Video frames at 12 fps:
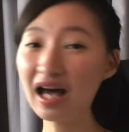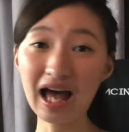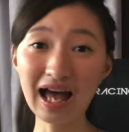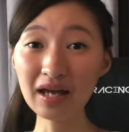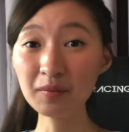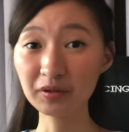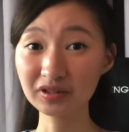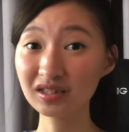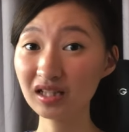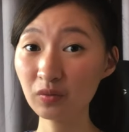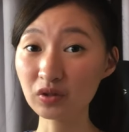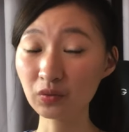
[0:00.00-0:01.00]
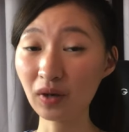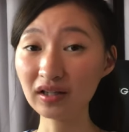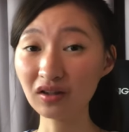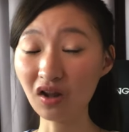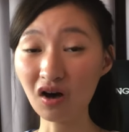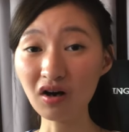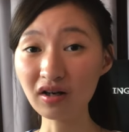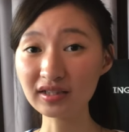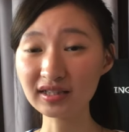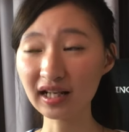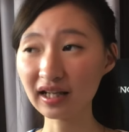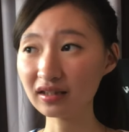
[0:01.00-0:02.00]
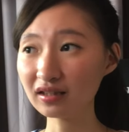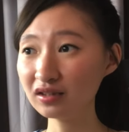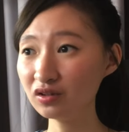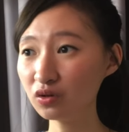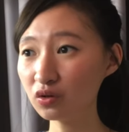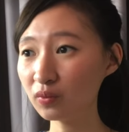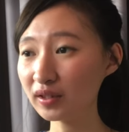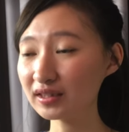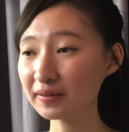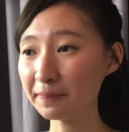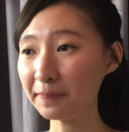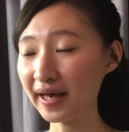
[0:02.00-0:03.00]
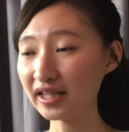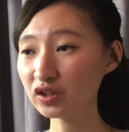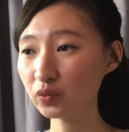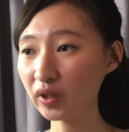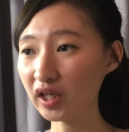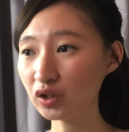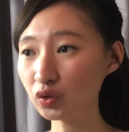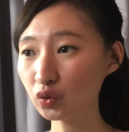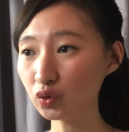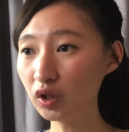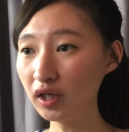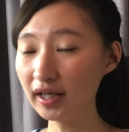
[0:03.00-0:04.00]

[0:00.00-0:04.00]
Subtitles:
I personally was quite lost and I didn't know what's the best way to